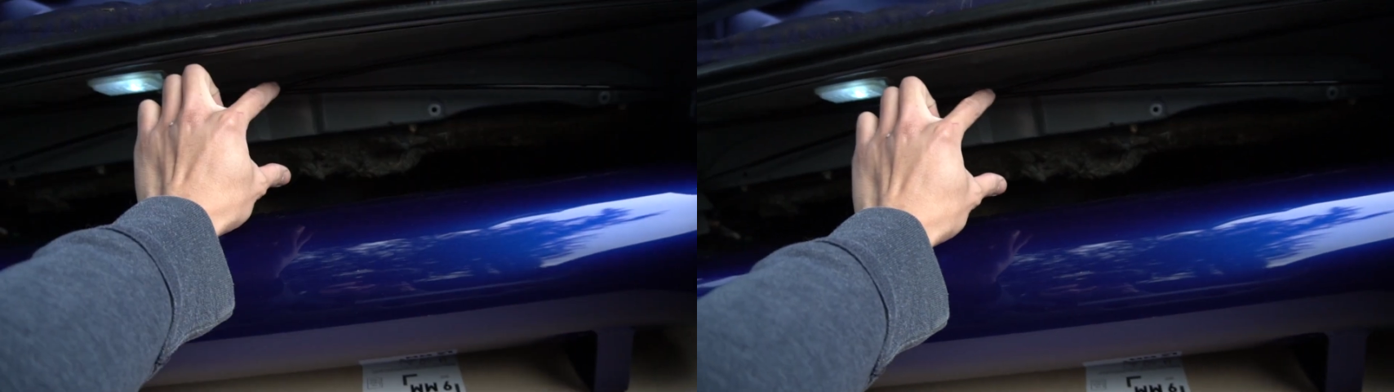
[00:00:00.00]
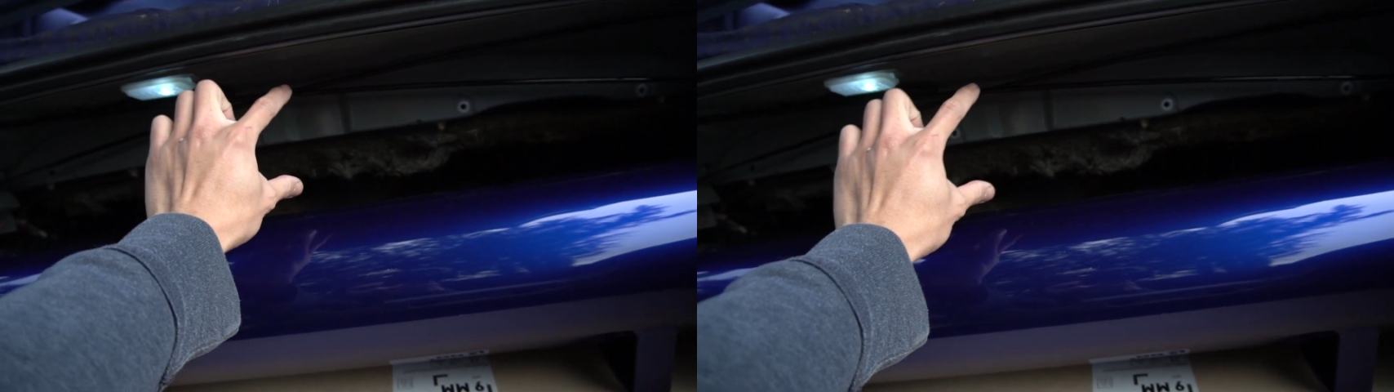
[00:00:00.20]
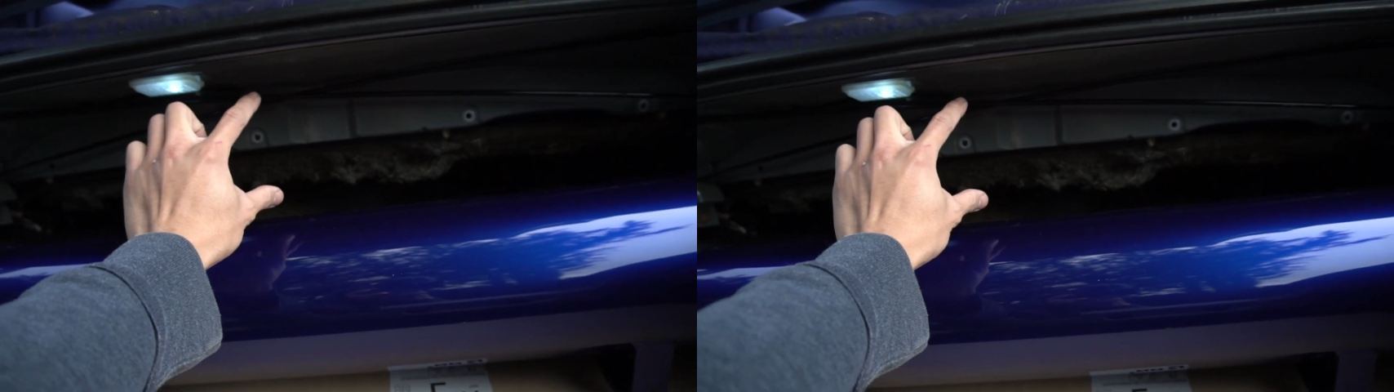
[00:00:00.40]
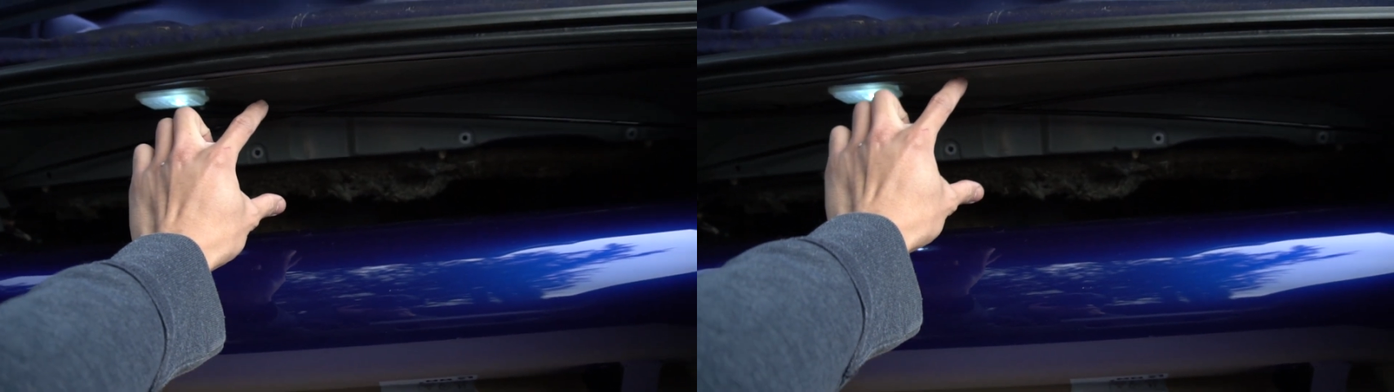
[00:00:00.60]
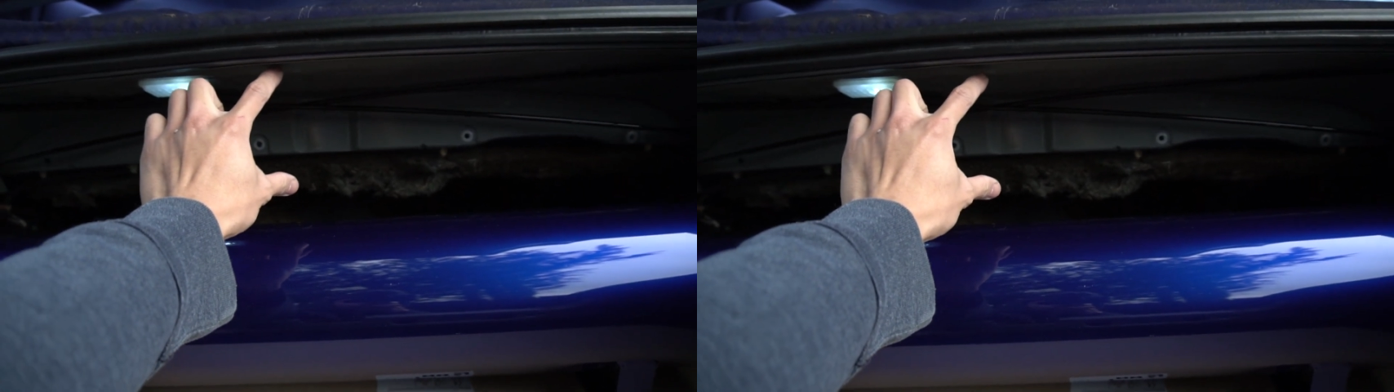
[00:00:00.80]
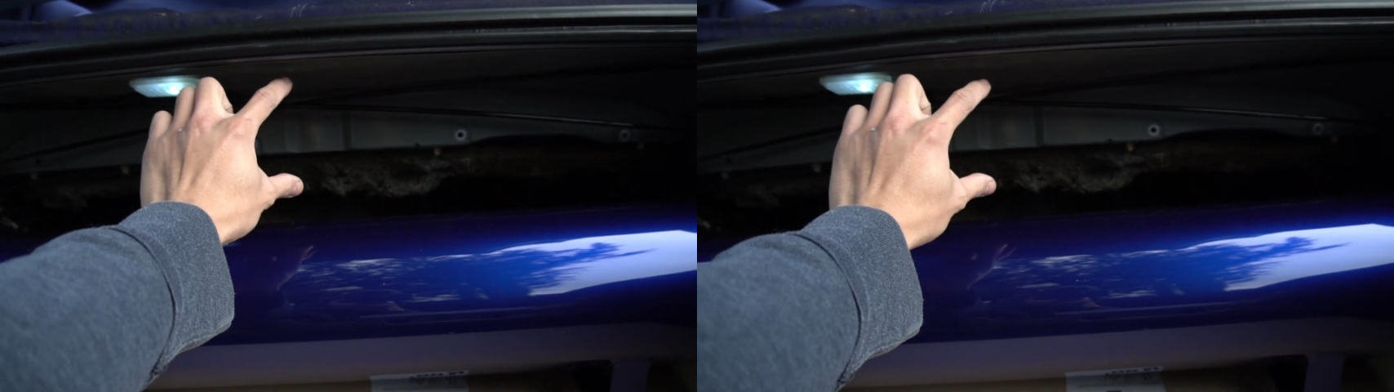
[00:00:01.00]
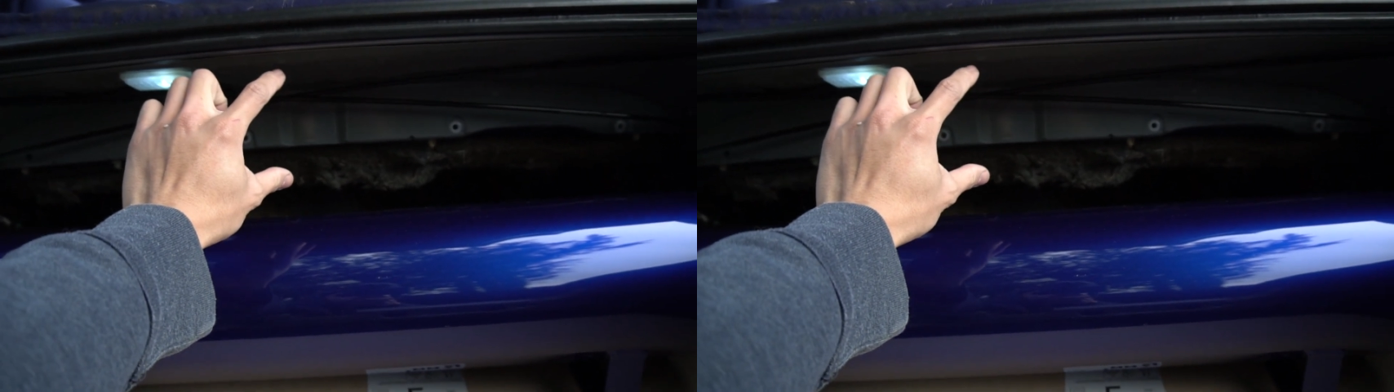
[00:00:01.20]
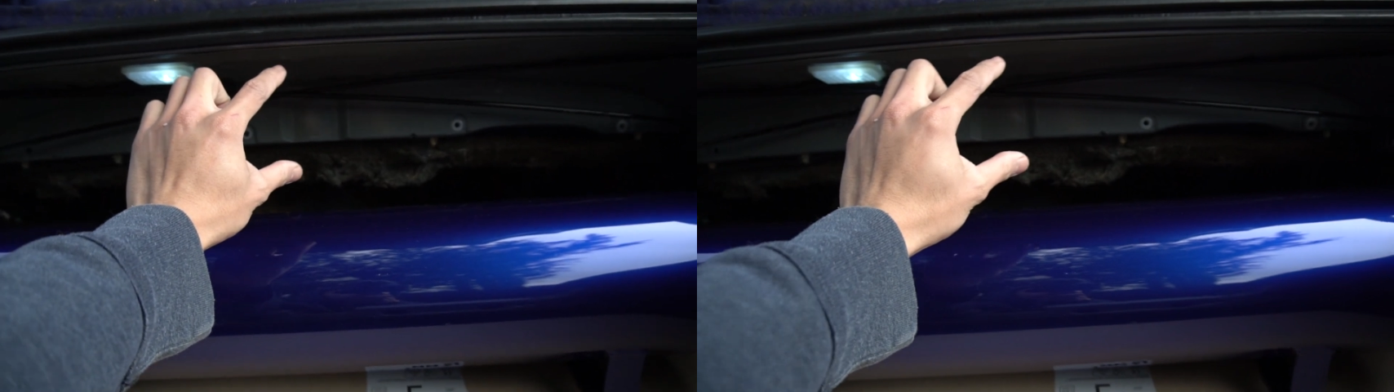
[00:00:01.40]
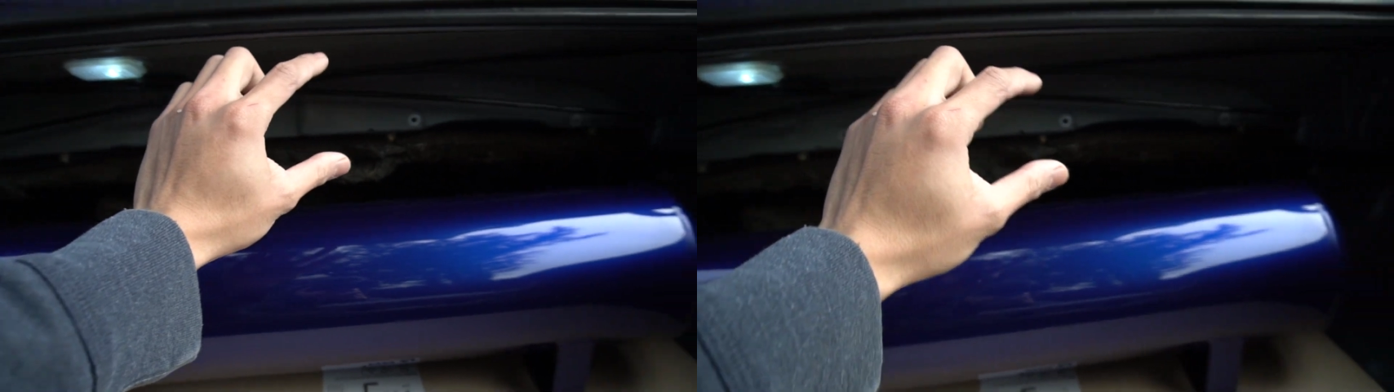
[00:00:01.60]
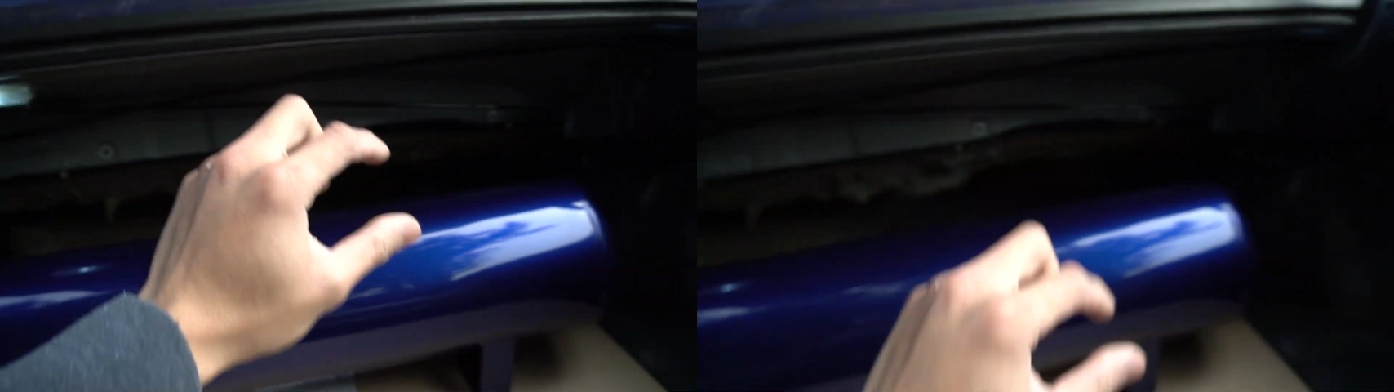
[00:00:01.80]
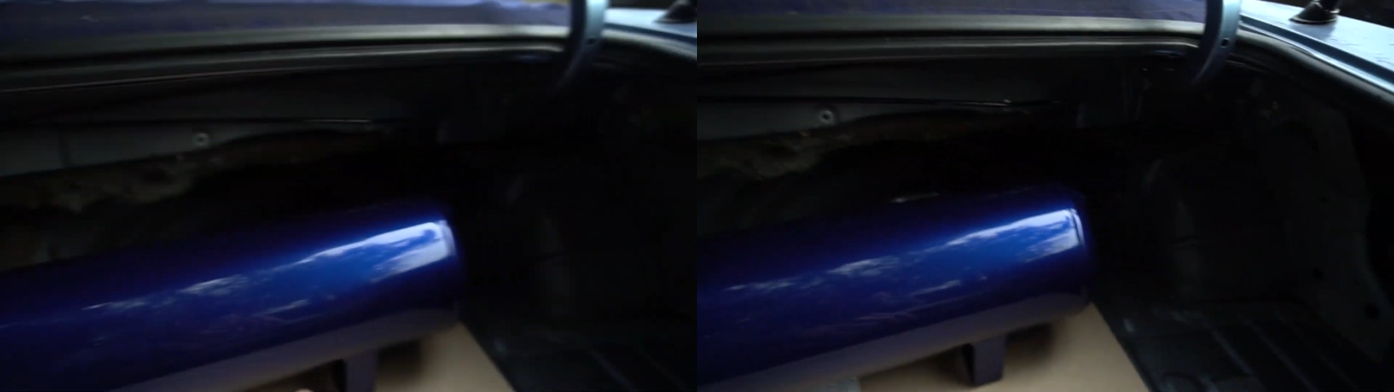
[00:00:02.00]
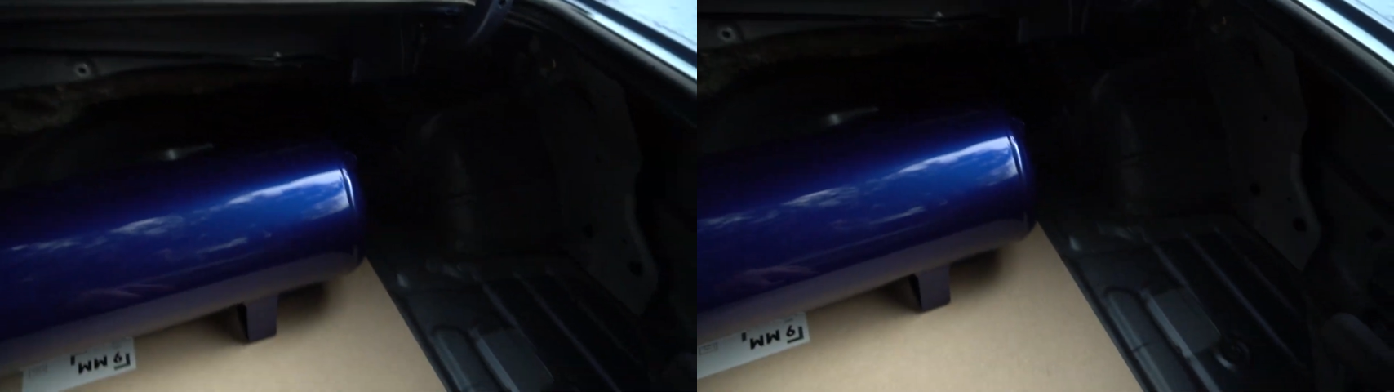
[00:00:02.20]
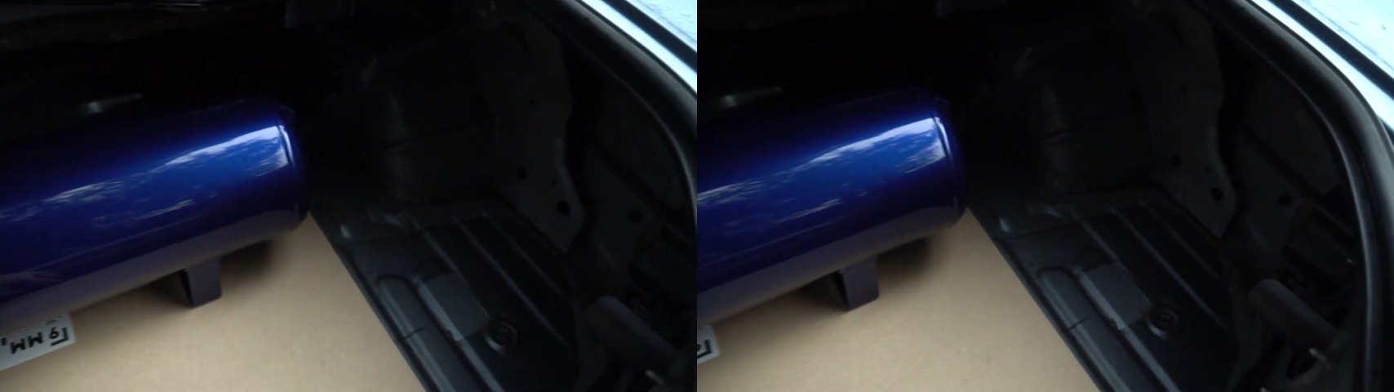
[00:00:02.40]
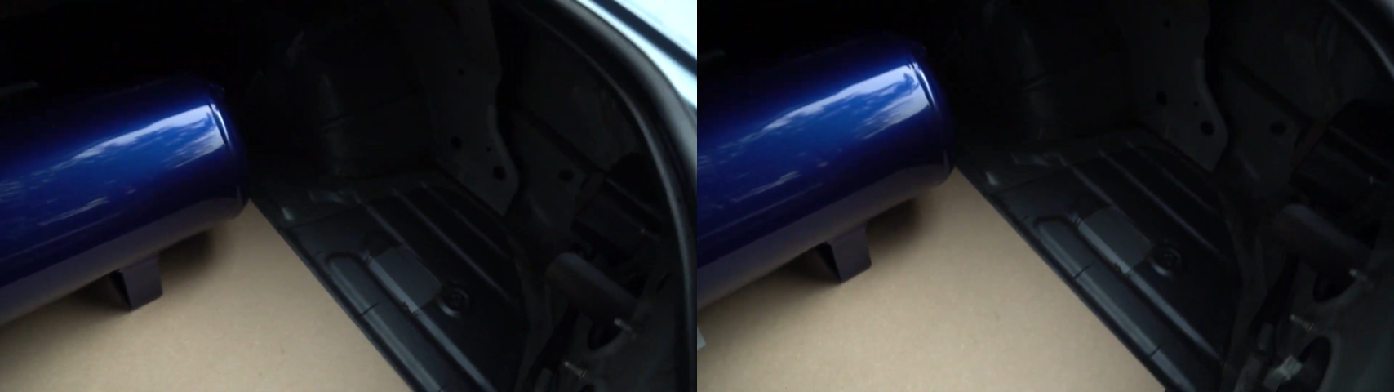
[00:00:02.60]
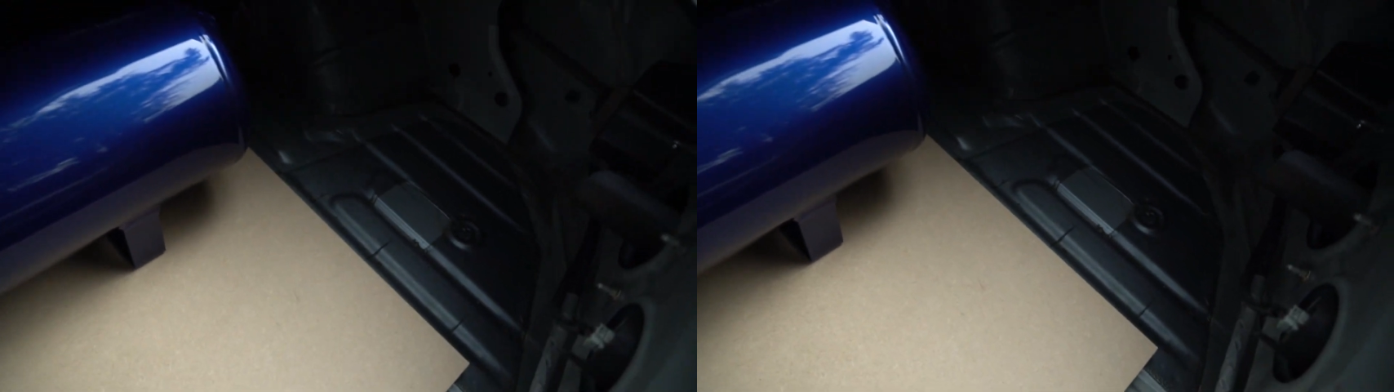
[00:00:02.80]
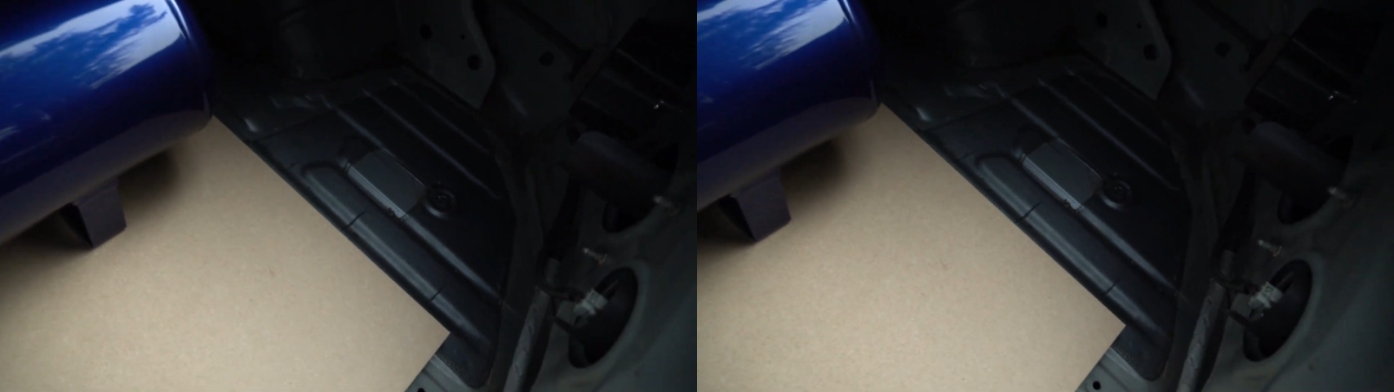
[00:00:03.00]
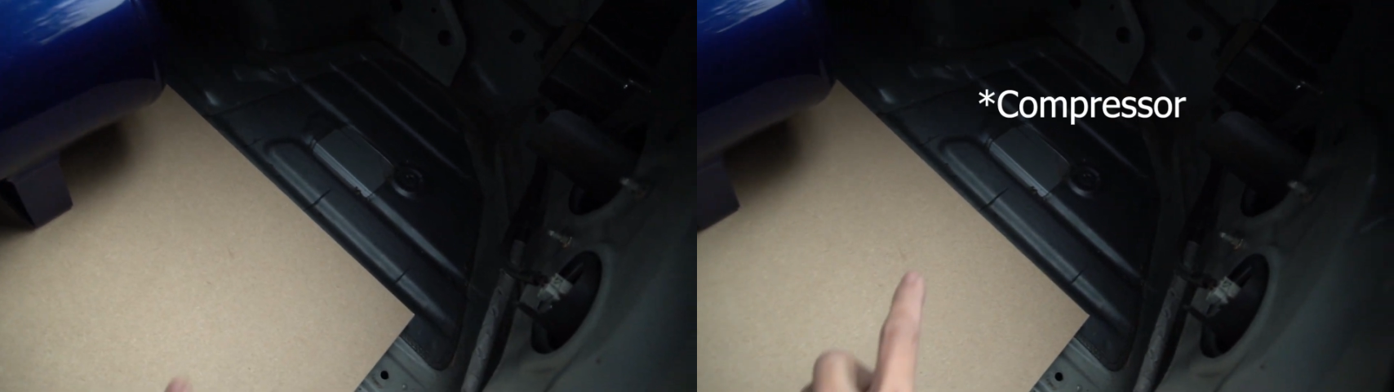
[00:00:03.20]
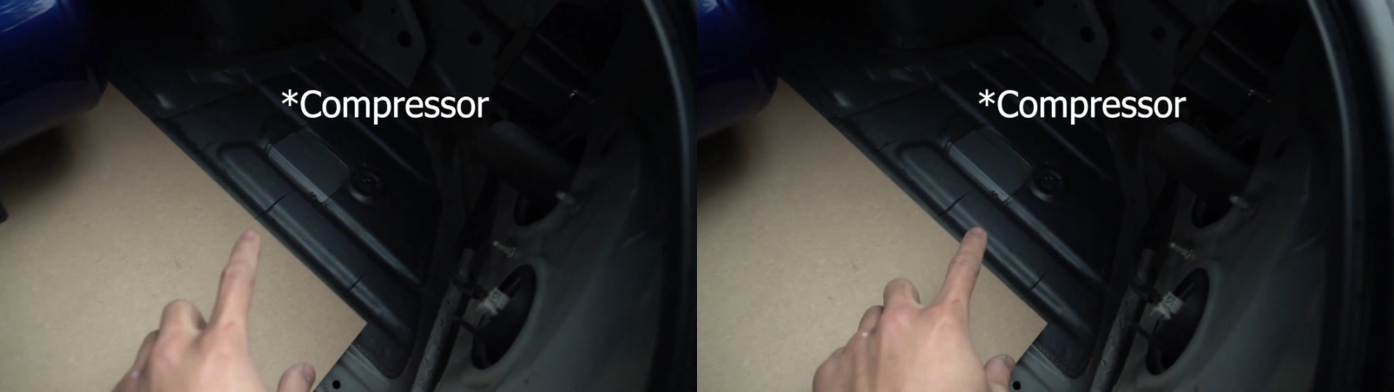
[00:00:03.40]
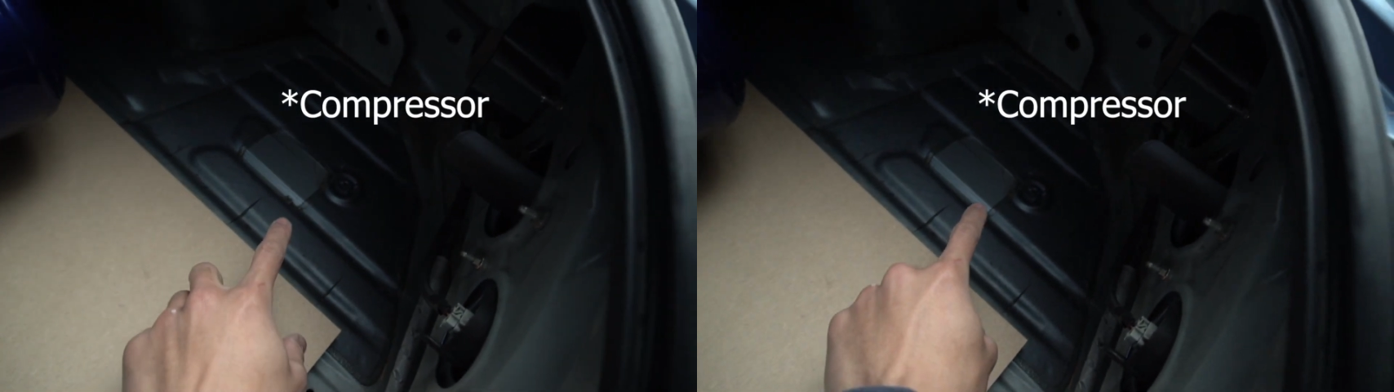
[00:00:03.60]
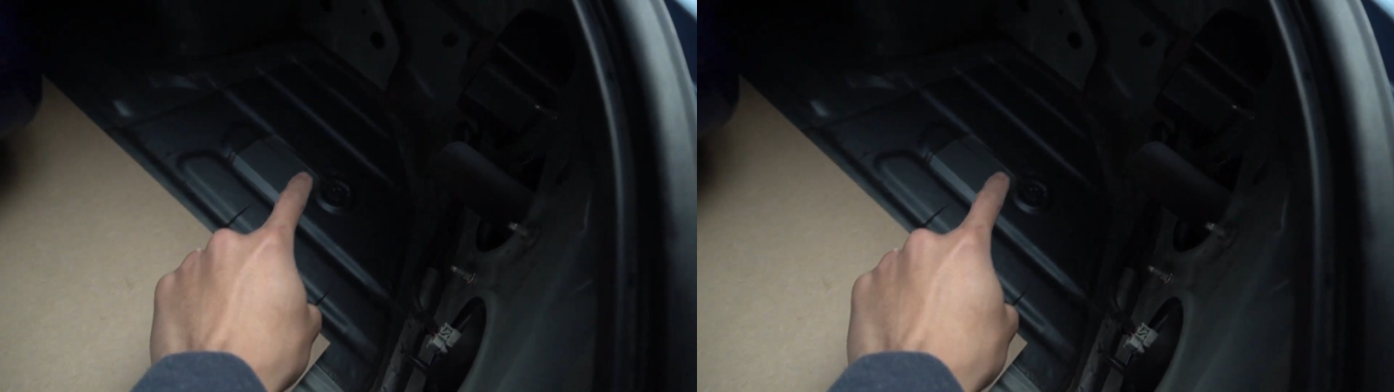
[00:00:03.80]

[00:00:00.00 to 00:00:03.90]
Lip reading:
(no speaker visible)